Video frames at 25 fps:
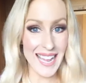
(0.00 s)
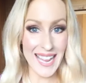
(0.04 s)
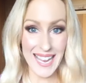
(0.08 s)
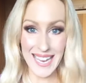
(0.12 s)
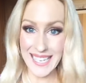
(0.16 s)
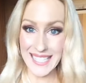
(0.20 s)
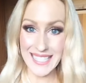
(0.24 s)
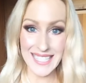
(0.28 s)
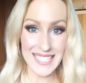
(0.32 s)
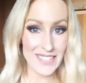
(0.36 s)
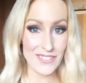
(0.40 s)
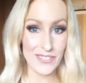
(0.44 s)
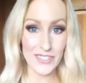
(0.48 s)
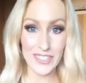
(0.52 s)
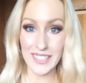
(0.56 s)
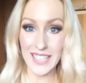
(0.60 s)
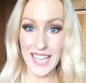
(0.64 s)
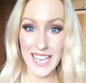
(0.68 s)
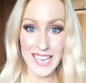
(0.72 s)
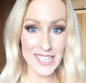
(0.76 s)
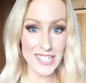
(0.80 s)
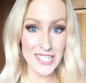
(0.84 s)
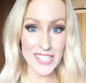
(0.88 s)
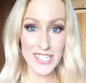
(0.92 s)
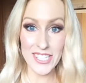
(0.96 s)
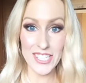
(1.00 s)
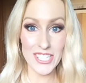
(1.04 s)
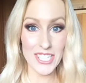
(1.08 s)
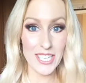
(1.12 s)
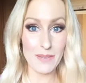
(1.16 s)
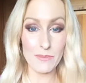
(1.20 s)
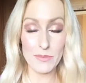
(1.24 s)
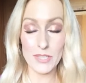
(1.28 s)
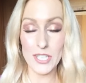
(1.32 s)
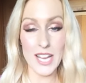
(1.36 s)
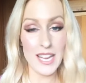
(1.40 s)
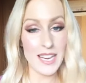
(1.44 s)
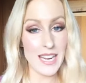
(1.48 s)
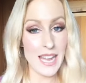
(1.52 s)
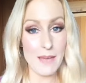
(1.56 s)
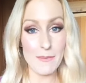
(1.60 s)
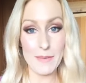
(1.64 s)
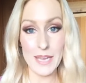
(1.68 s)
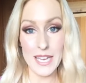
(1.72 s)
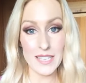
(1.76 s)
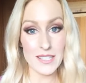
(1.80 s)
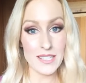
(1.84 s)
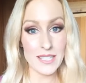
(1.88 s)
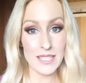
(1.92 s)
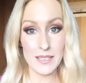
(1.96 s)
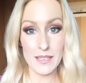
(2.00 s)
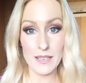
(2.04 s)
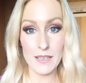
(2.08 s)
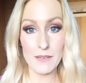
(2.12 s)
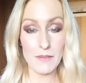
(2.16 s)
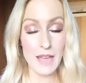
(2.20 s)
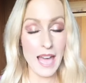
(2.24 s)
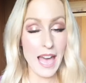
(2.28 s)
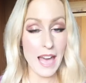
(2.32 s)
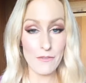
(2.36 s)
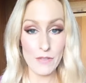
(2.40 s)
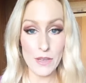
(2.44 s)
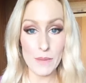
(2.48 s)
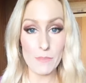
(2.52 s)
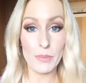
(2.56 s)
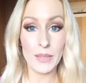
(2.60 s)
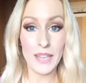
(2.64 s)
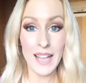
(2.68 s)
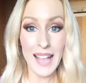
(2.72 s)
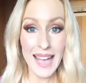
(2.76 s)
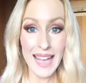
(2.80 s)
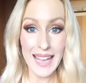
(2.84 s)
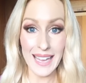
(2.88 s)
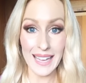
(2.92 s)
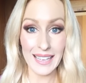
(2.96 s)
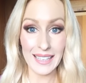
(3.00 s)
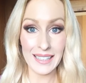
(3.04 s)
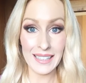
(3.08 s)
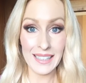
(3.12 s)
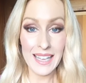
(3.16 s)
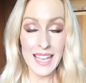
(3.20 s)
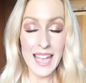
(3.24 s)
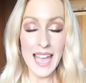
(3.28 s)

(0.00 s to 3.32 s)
easy relationship dynamic to have at play.